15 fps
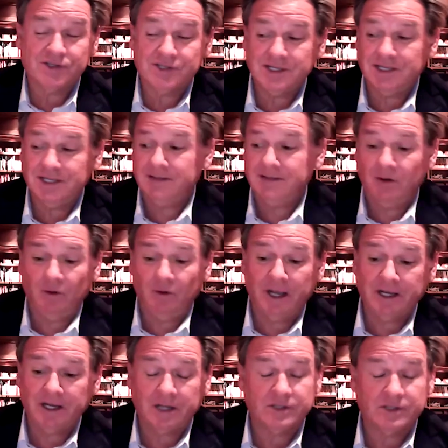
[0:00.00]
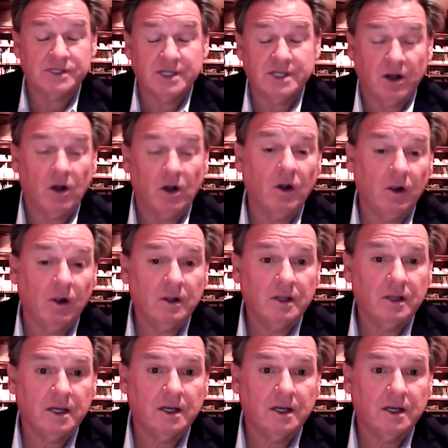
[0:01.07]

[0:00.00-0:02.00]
see it all.